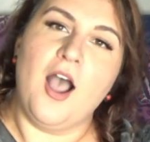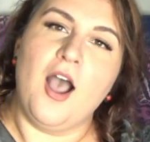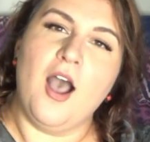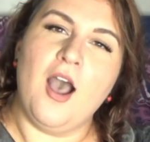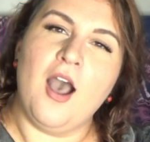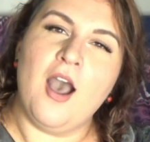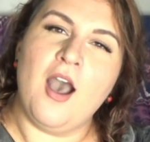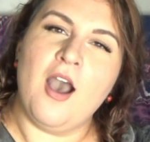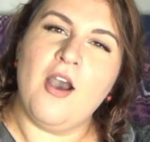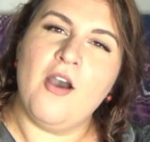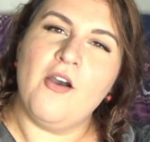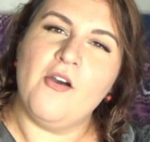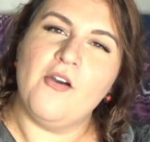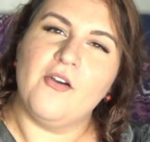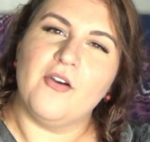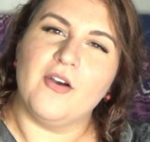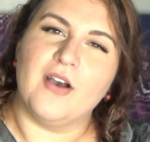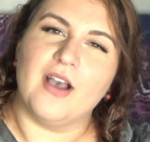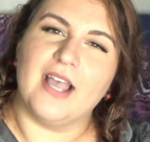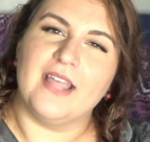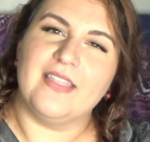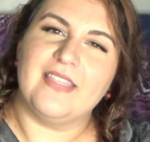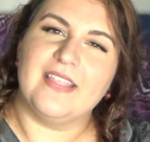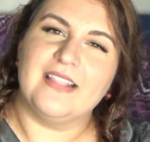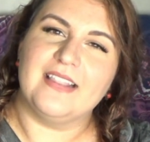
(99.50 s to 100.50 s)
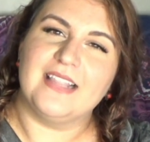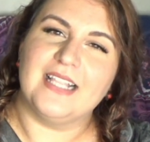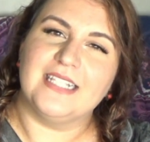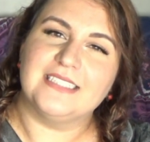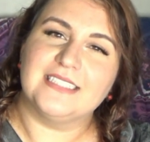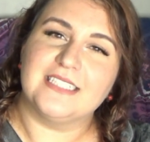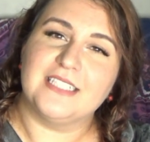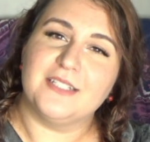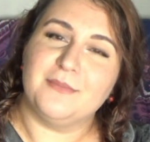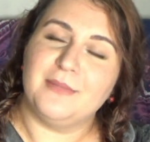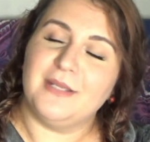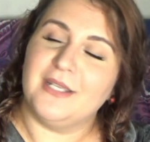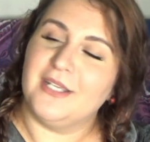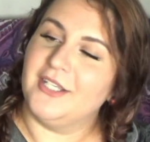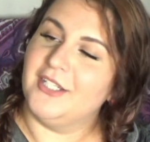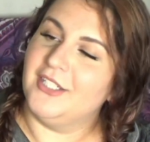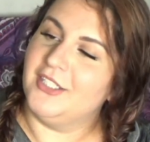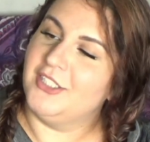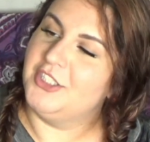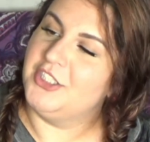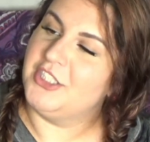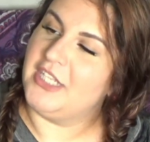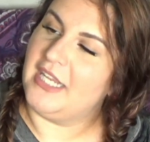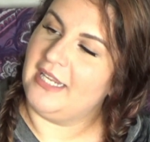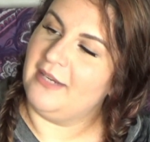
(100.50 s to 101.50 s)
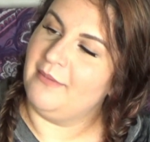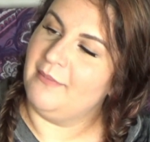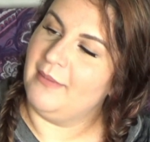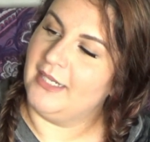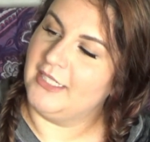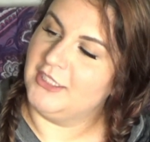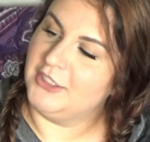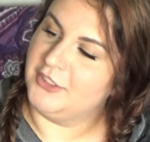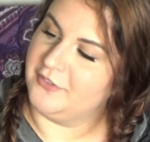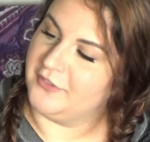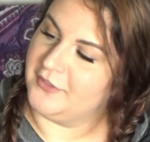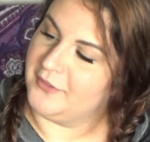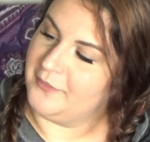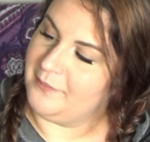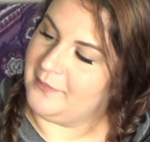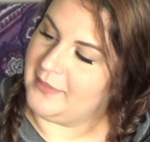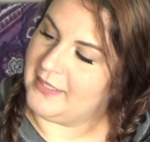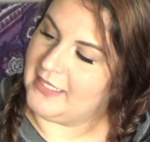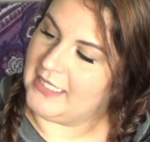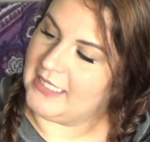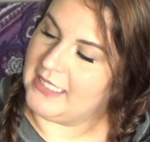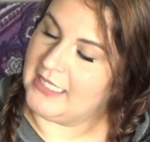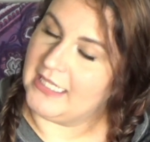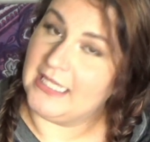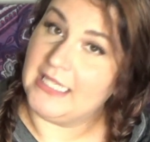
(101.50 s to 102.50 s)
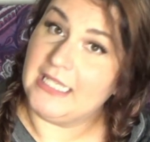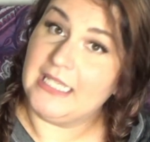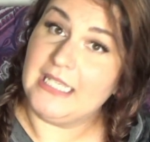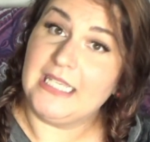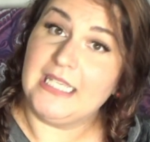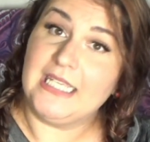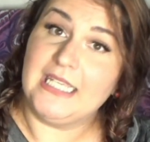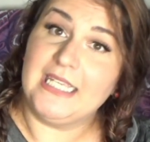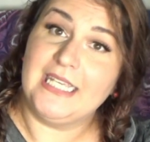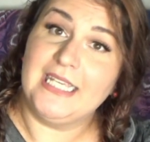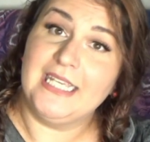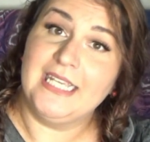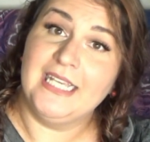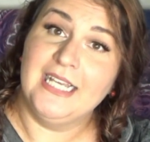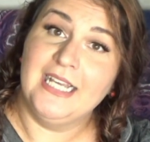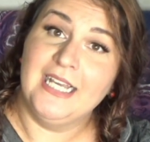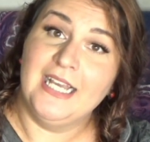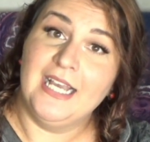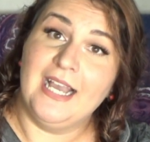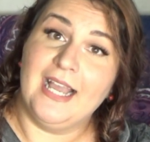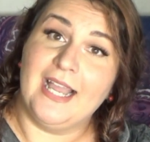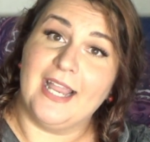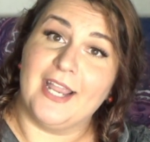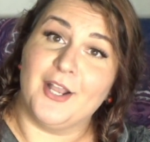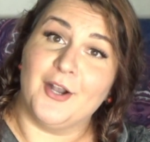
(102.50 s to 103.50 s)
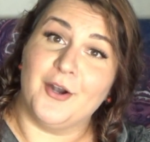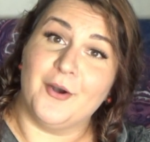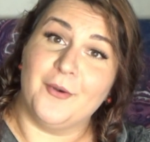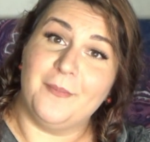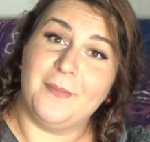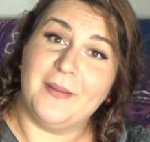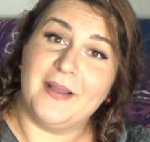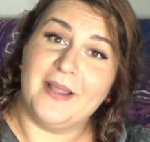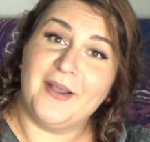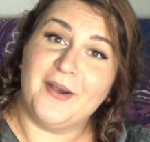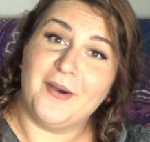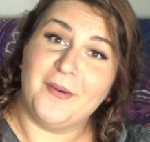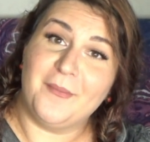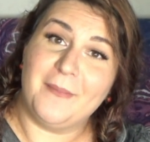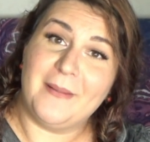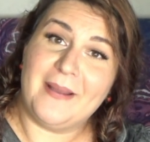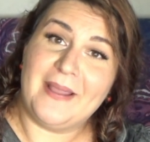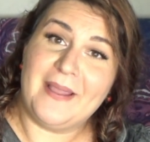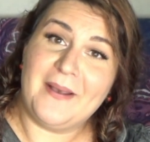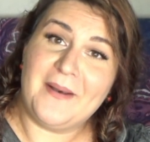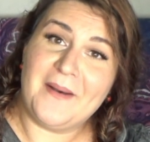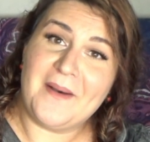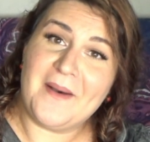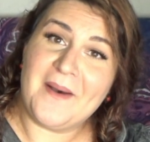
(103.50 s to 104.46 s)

Oh, I think that's gonna be a good shade match for me. I hope, I hope, I